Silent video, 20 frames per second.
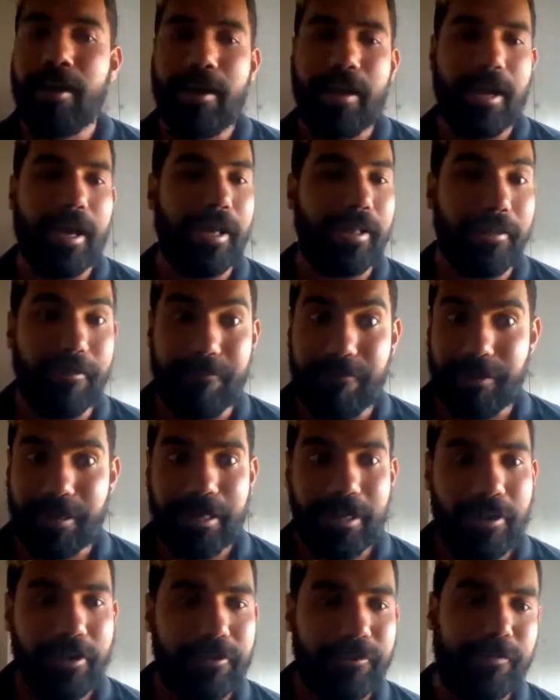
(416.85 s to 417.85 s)
the
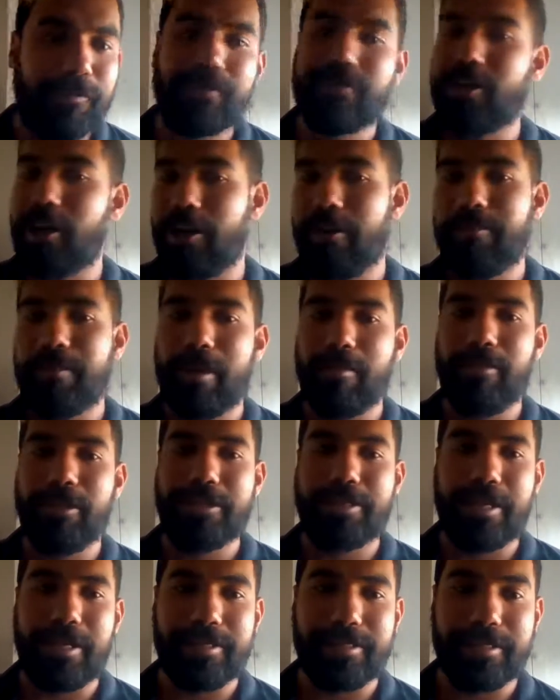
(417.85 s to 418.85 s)
videos, we've started
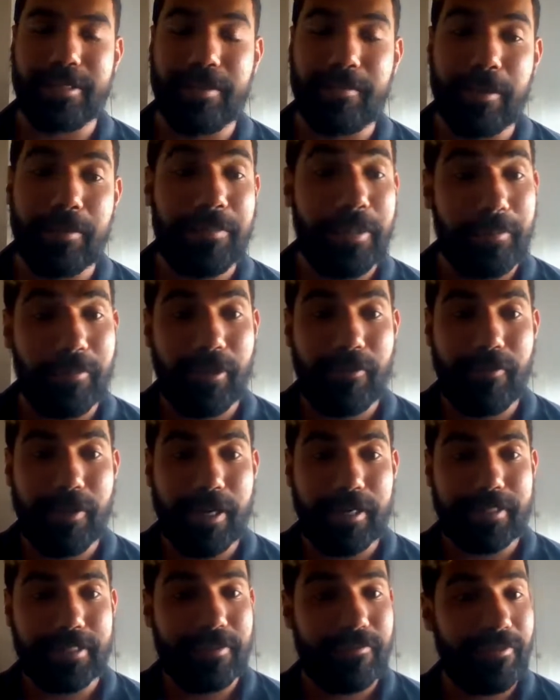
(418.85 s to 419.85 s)
publicizing them, and people are
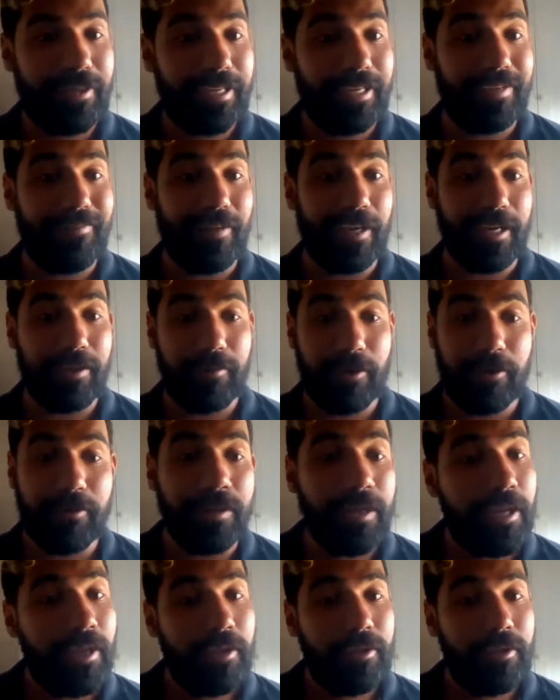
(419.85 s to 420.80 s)
reacting really, really well.